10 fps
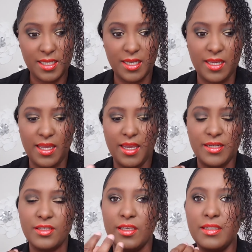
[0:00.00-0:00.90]
I can't
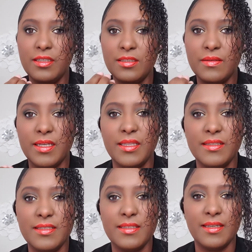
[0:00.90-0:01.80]
actually close my
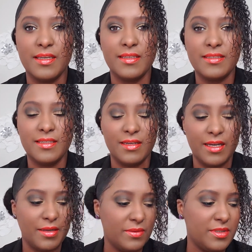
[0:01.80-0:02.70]
lips together, so
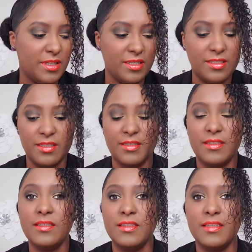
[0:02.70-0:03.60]
I will try to talk
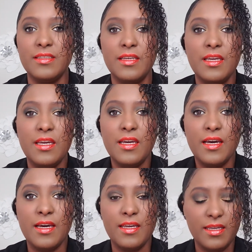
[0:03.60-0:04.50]
like this.
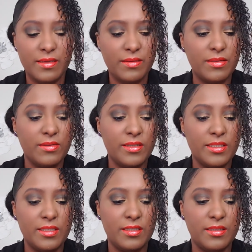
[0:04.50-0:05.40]
I am going
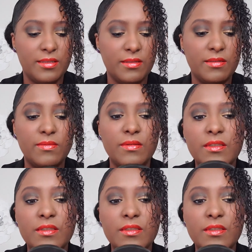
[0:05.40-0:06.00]
to